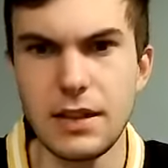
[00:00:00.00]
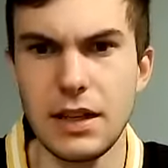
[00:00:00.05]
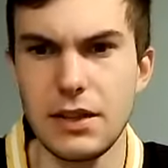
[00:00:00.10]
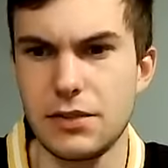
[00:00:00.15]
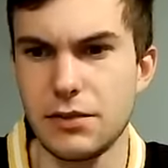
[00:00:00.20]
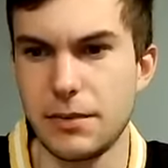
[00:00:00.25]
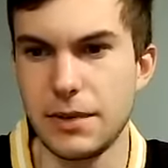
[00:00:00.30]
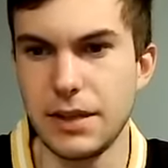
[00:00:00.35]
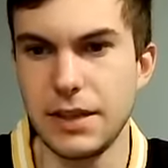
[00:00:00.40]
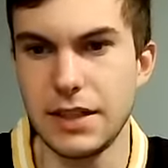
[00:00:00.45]
It
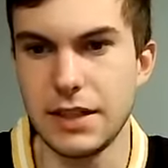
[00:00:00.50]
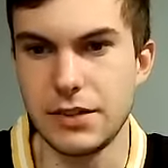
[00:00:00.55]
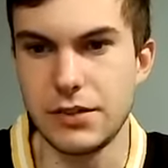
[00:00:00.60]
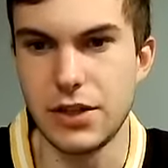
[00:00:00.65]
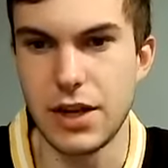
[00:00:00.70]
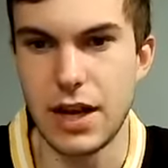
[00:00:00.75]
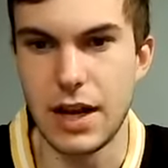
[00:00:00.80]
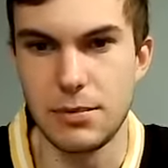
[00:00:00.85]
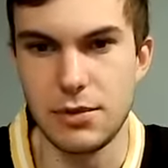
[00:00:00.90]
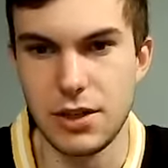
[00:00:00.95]
was a really
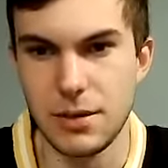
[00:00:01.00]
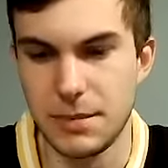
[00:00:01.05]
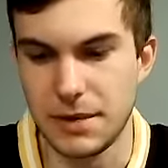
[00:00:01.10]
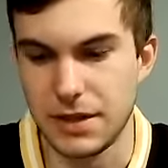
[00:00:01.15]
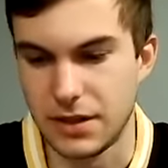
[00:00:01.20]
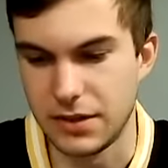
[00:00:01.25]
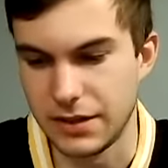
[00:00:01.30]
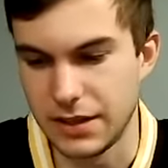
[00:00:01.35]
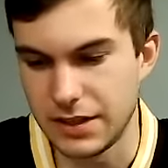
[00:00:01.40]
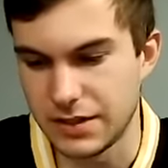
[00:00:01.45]
good job
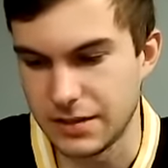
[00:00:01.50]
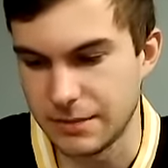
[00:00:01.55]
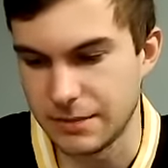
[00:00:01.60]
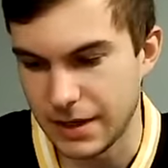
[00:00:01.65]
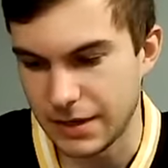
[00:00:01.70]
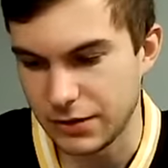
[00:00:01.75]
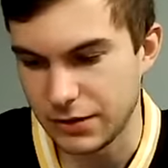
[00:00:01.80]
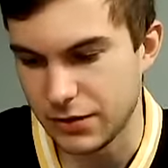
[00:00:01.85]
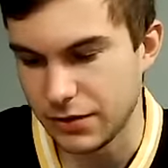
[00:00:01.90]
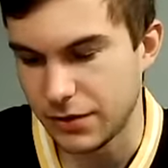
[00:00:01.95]
shipping all these and
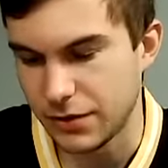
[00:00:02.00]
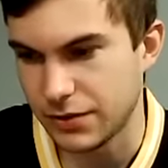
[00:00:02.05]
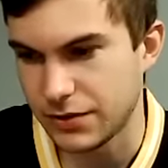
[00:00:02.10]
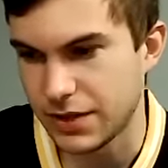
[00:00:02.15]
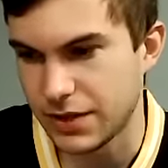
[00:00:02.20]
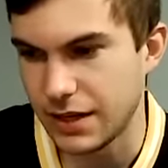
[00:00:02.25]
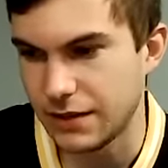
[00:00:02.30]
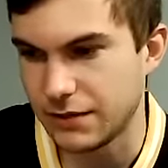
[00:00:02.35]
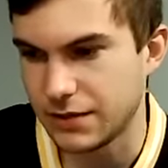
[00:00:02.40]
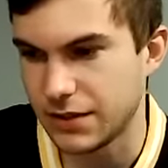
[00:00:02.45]
making sure they're
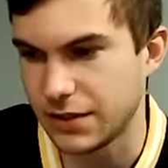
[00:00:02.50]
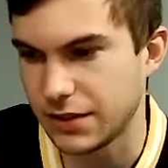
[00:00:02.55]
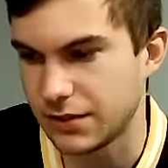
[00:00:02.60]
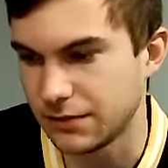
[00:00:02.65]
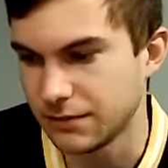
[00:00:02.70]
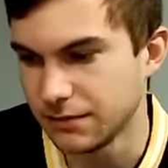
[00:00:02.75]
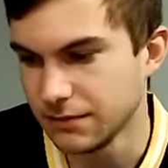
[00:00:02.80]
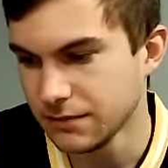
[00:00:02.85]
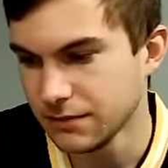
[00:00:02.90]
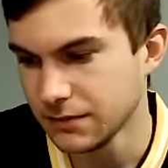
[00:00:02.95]
safe,
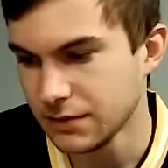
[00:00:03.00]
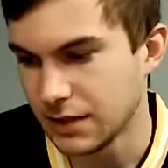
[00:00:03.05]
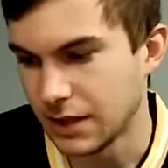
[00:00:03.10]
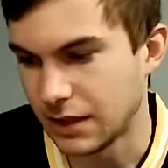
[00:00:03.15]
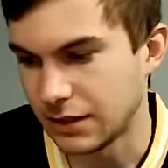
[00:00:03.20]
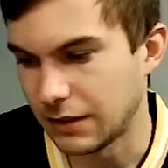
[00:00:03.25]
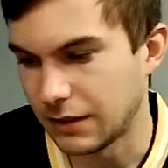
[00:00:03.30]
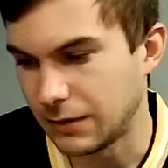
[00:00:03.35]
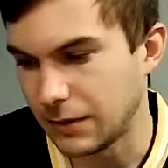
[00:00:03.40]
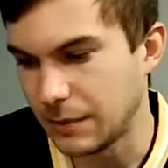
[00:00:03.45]
so
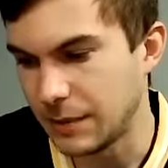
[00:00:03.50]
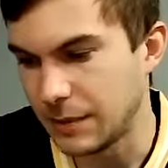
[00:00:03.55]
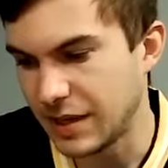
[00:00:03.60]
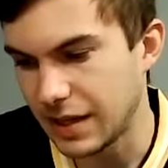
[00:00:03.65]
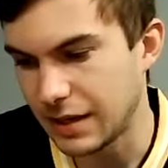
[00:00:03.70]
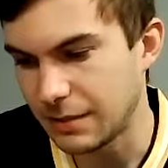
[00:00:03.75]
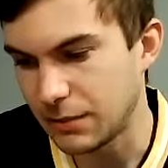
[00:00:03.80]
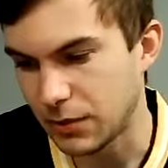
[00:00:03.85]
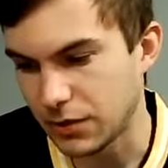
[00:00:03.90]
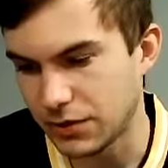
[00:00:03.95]
I'll definitely be
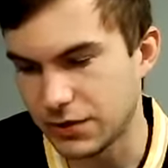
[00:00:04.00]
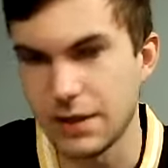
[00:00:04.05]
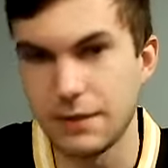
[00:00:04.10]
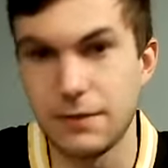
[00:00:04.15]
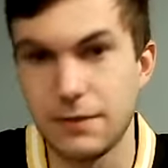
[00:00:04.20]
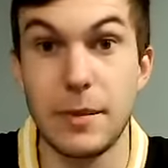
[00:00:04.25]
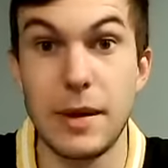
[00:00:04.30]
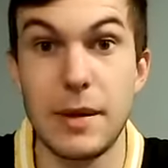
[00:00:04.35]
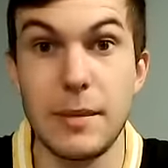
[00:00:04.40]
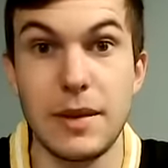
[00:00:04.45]
getting more
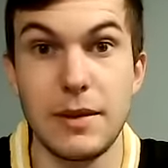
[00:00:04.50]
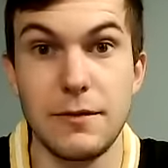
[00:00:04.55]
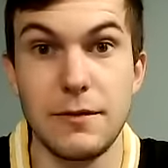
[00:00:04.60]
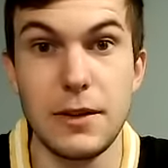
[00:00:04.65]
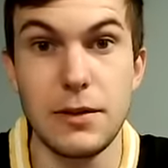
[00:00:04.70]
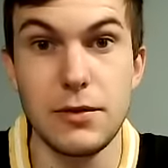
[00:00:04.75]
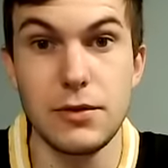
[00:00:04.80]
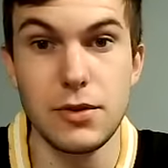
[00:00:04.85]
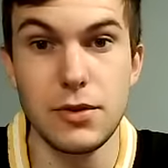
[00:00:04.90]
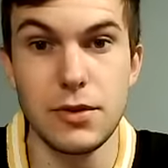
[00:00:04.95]
stuff from him in the
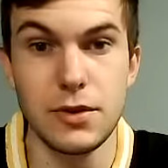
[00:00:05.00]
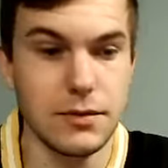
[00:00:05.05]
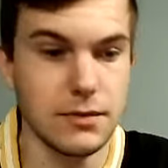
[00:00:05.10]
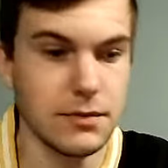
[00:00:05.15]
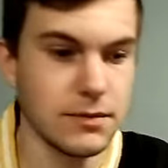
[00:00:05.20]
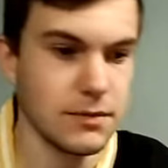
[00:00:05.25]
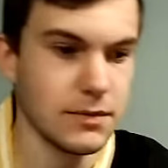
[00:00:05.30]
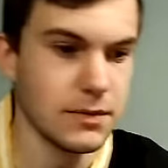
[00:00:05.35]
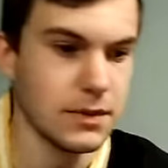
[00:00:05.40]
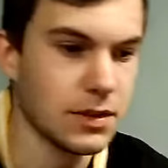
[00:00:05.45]

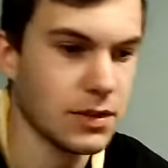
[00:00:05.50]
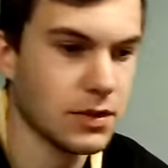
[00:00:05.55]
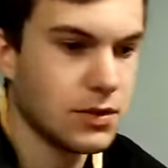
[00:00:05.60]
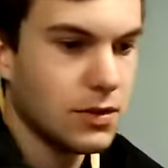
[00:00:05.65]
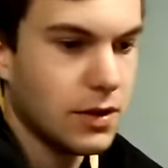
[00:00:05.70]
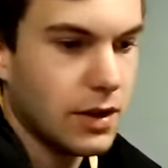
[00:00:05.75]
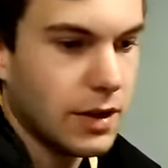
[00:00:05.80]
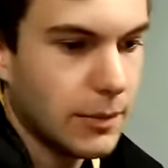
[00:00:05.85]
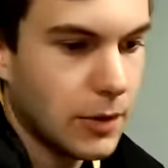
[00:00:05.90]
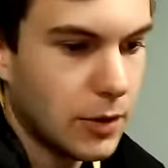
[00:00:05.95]
future.
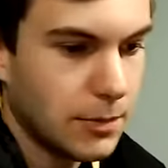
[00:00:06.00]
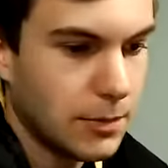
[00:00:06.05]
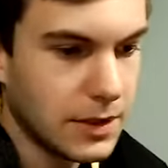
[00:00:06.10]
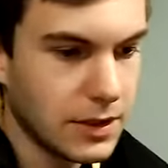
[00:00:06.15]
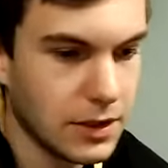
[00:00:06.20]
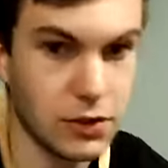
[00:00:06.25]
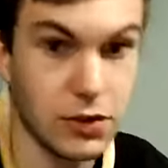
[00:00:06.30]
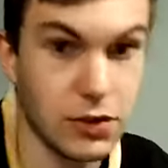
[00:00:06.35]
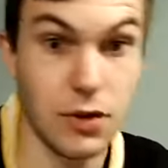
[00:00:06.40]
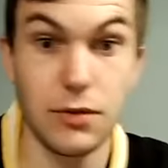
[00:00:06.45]
So I'm
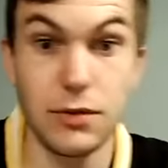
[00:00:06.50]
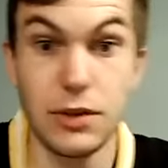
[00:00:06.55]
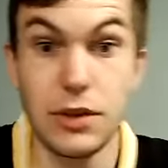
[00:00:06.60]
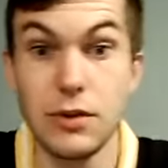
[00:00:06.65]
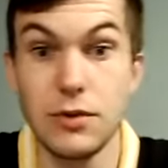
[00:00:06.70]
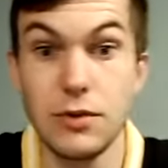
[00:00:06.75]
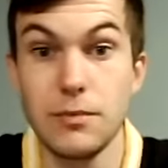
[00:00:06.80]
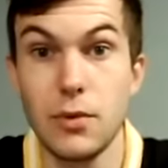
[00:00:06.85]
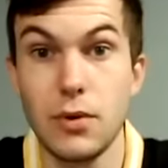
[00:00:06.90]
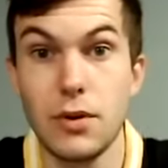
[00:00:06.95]
hoping to show
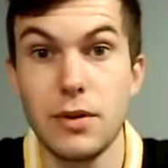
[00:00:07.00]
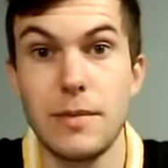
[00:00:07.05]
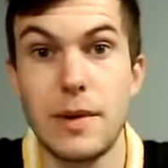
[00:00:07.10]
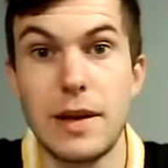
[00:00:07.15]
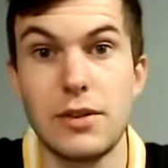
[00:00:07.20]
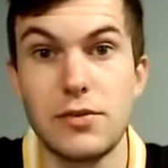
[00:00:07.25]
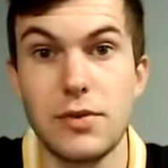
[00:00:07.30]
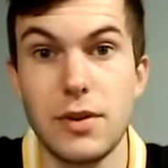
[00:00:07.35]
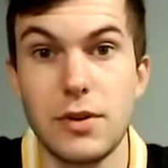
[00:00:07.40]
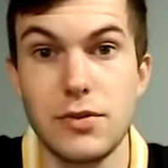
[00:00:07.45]
you more of
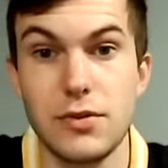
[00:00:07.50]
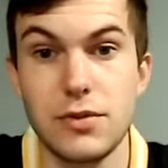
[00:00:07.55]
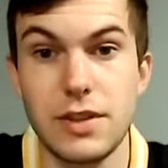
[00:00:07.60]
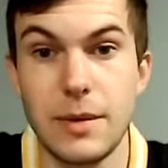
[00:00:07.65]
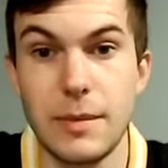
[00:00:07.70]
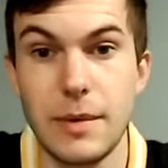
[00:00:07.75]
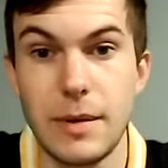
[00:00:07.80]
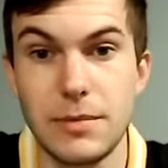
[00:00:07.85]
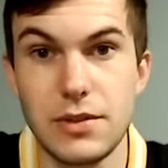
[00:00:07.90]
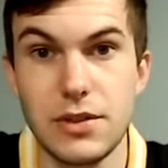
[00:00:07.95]
my
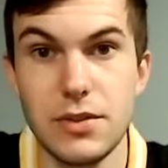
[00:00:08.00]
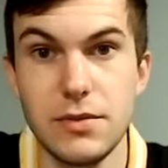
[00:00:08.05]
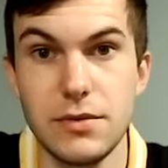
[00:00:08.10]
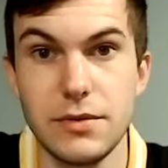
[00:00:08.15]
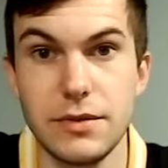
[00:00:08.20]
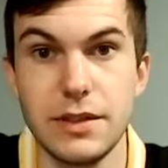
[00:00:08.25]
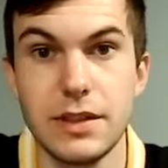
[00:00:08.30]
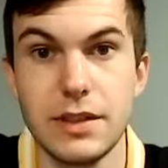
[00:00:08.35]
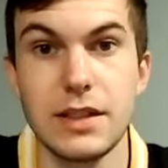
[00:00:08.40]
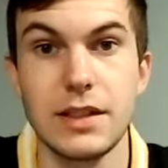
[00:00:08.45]
treasures coming up
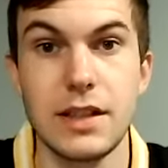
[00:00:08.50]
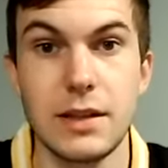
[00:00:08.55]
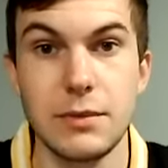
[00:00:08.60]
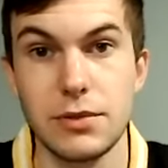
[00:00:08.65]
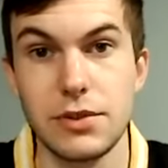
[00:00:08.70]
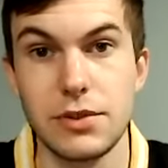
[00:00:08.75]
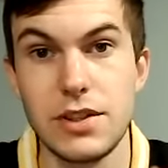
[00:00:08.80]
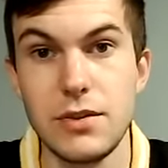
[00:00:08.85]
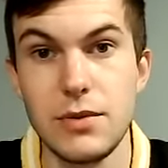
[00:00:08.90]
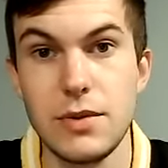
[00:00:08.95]
soon.
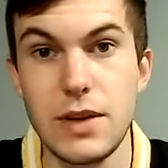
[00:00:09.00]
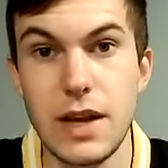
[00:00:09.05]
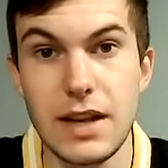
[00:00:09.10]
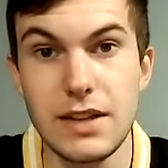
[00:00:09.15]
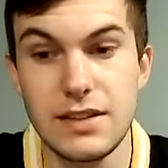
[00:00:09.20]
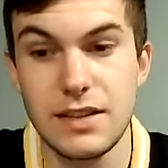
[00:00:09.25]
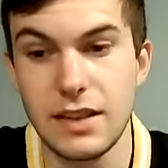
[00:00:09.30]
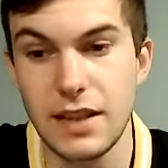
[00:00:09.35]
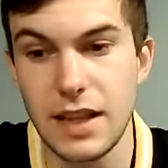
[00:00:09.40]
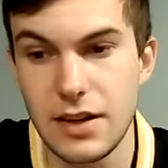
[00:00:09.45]
We'll see you
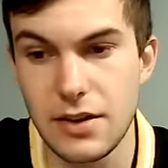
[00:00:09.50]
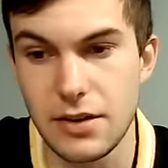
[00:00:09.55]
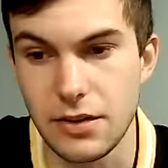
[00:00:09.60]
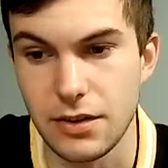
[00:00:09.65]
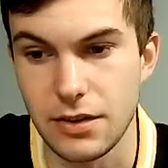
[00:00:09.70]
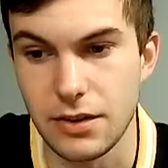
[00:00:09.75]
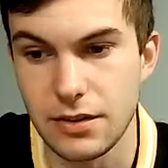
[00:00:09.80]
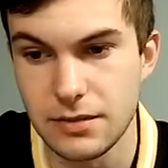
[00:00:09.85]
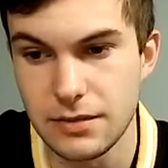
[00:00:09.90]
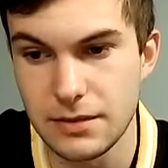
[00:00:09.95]
guys
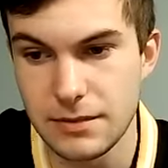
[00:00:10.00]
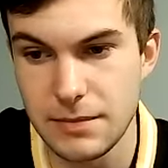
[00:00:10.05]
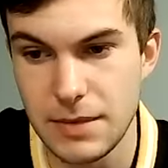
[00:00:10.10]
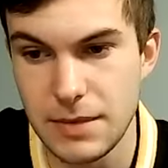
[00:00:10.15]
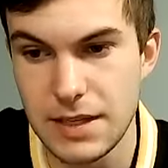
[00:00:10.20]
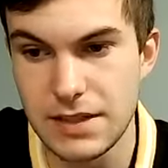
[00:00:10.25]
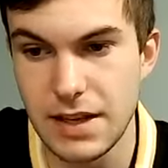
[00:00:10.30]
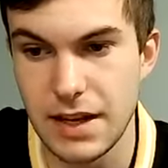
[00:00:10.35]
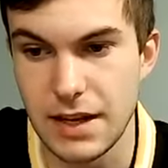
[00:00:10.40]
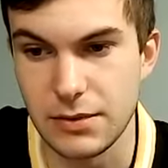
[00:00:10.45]
later.
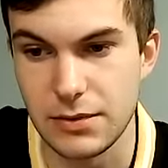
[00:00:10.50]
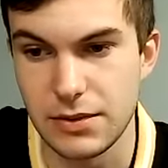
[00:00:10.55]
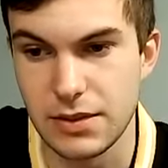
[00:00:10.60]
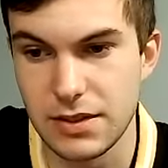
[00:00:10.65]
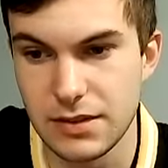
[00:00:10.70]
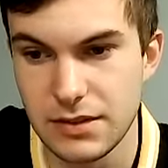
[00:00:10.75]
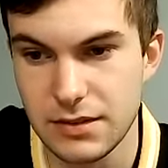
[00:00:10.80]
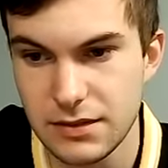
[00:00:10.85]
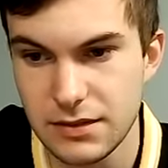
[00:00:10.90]
Peace out.